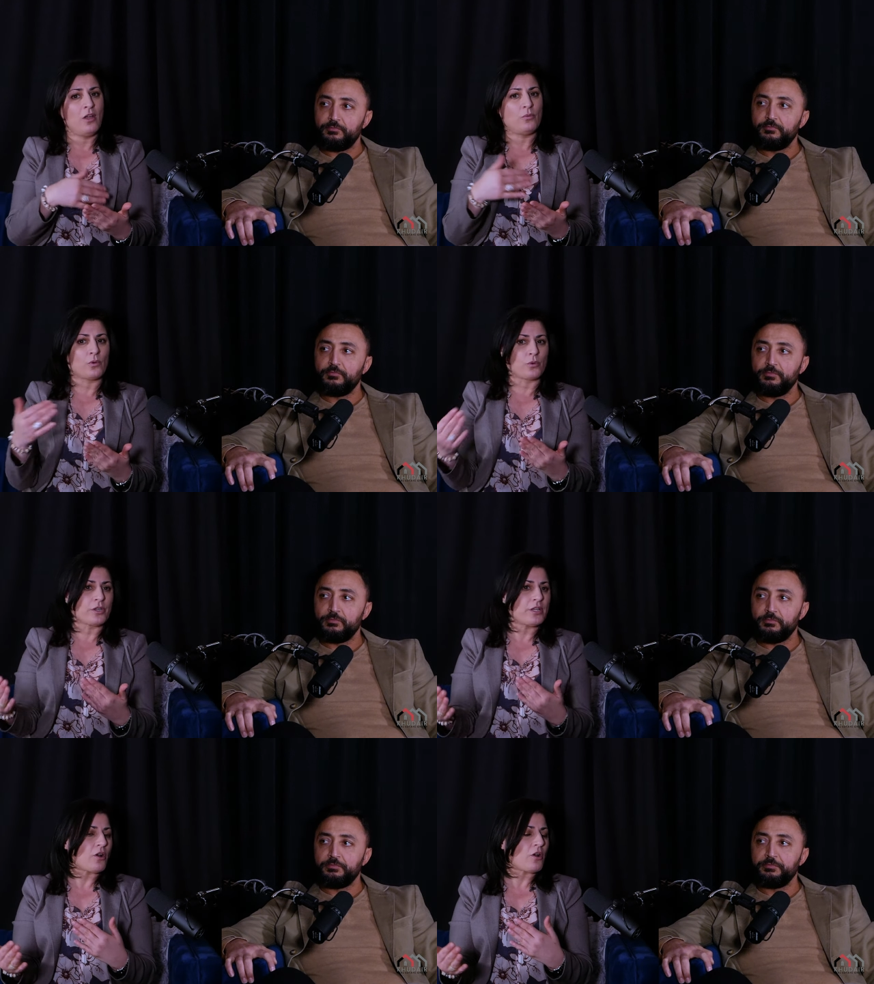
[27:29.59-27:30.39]
Speaker 1: We're
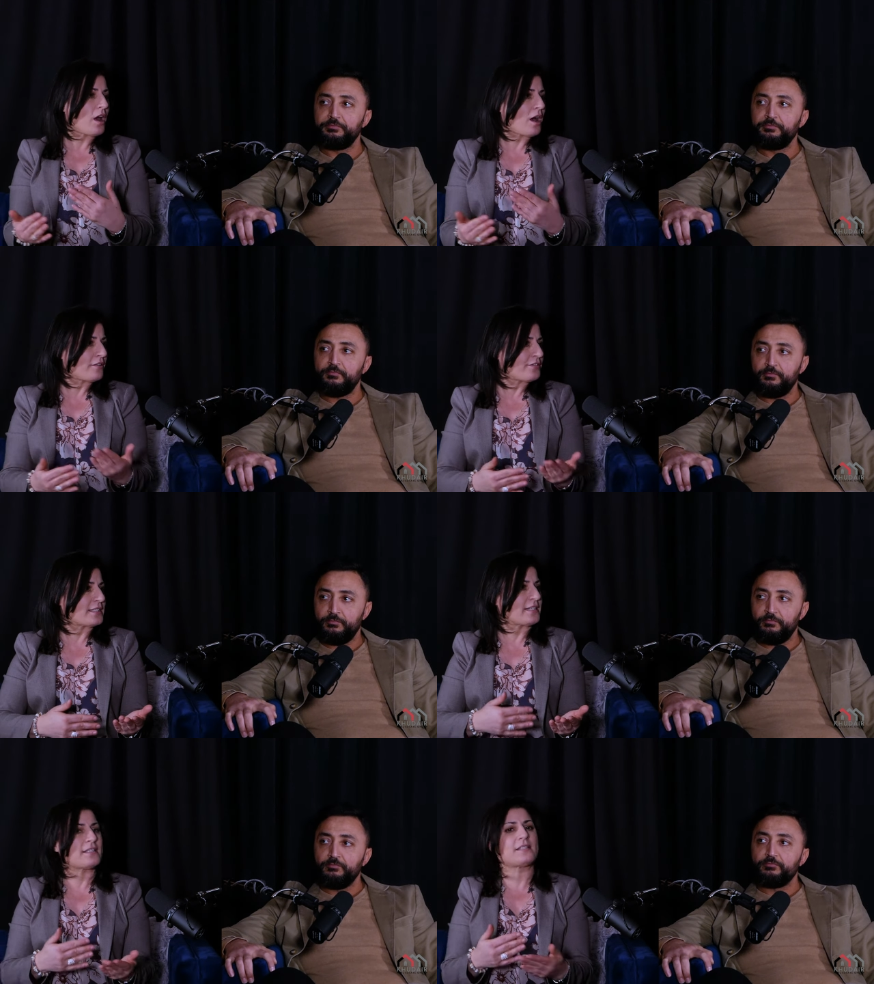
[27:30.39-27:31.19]
working on
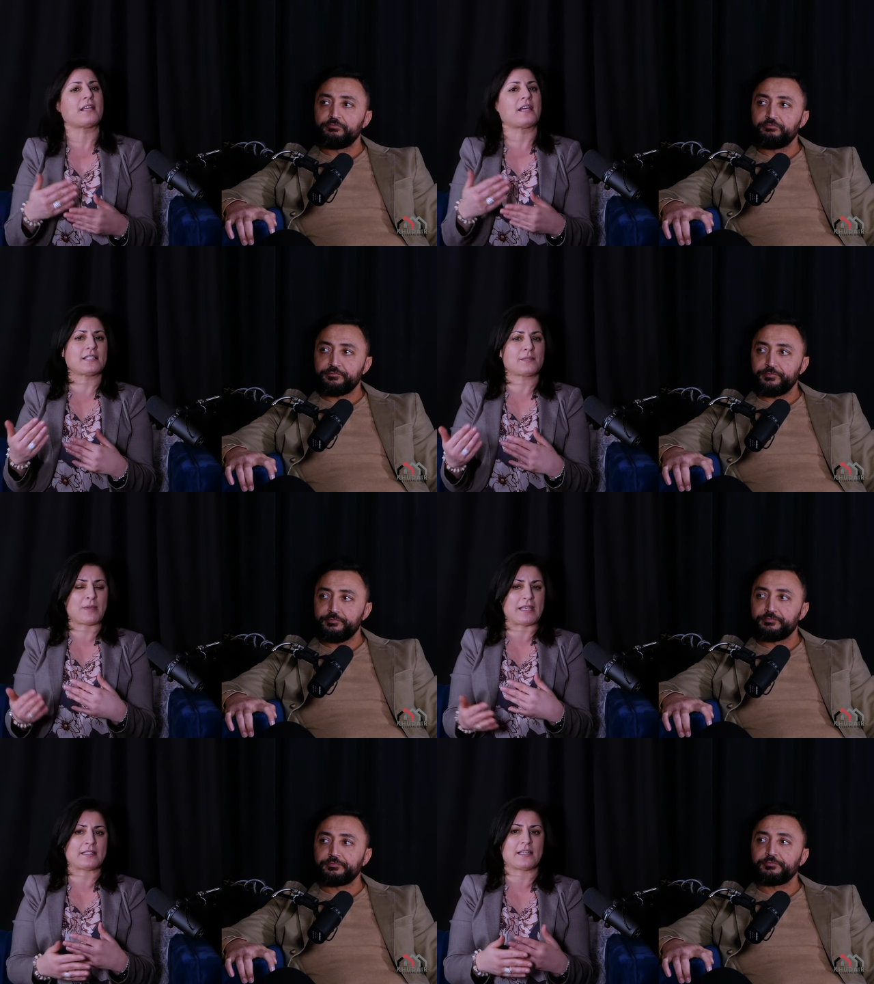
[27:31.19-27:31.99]
offices, uh,
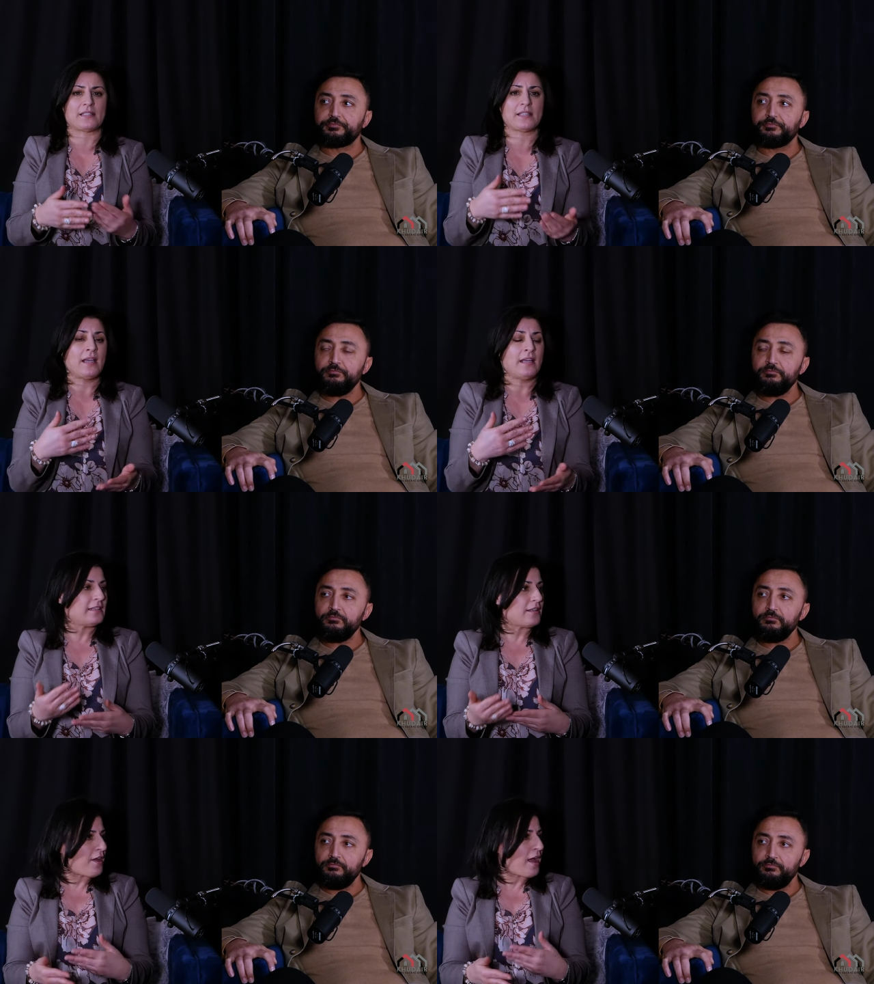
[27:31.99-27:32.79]
spaces,
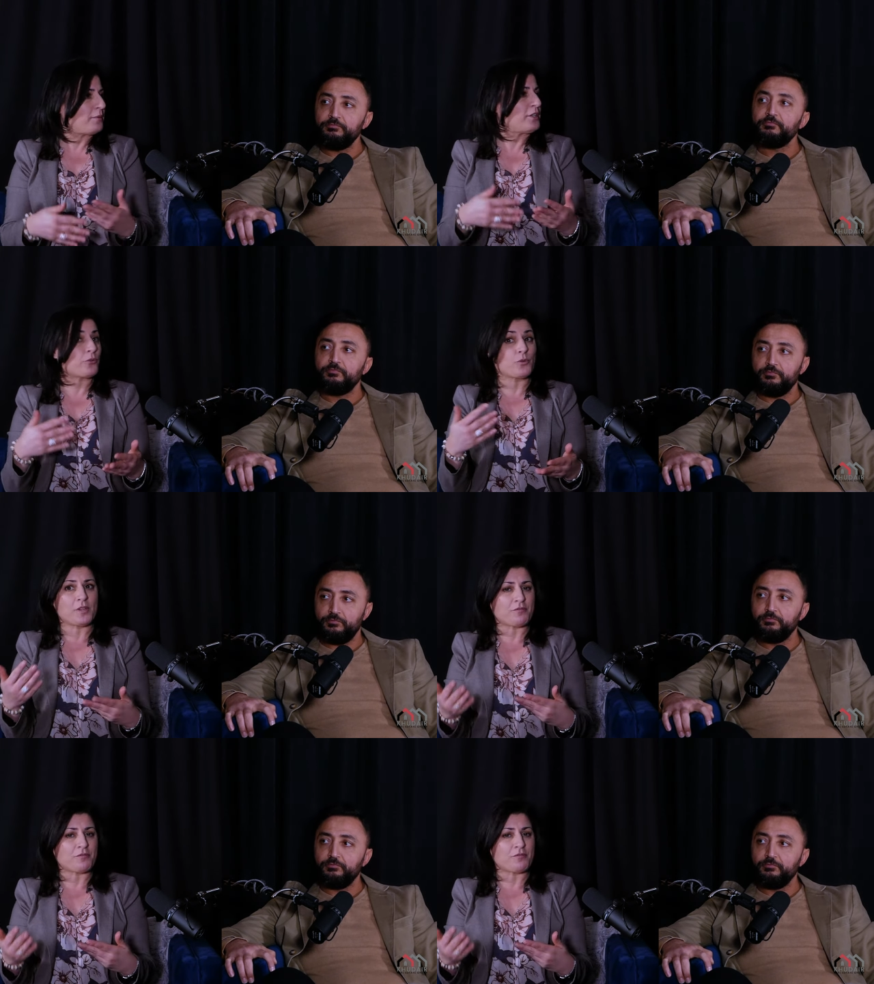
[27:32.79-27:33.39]
the family room, the